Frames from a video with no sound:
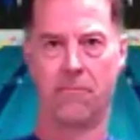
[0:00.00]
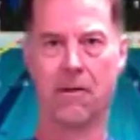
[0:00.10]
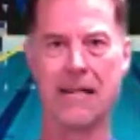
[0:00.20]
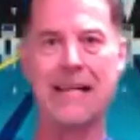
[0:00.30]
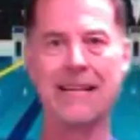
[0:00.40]

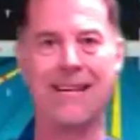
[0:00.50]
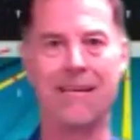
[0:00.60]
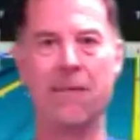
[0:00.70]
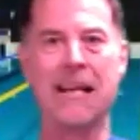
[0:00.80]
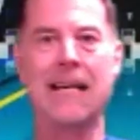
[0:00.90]
wringing
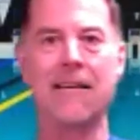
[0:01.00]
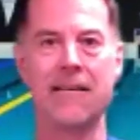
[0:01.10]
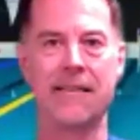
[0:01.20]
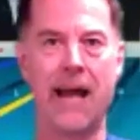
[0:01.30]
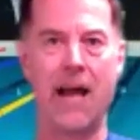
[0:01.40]

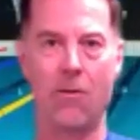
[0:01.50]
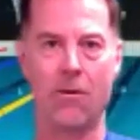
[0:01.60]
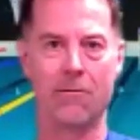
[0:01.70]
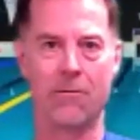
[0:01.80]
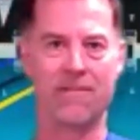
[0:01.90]
the
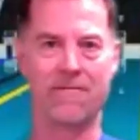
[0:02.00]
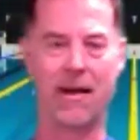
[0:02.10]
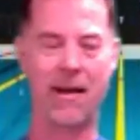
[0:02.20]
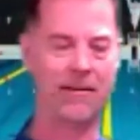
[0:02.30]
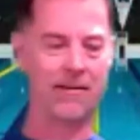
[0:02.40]
towel,
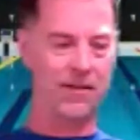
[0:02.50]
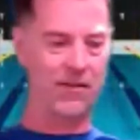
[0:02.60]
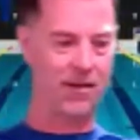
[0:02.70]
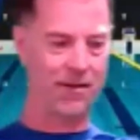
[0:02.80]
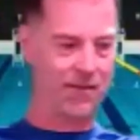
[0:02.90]
my
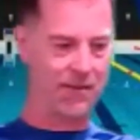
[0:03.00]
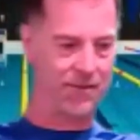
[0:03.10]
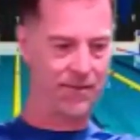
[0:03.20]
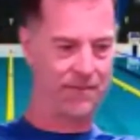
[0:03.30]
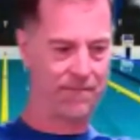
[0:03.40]
athletes calls
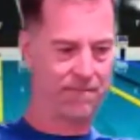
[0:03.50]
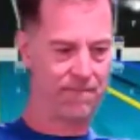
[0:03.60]
this.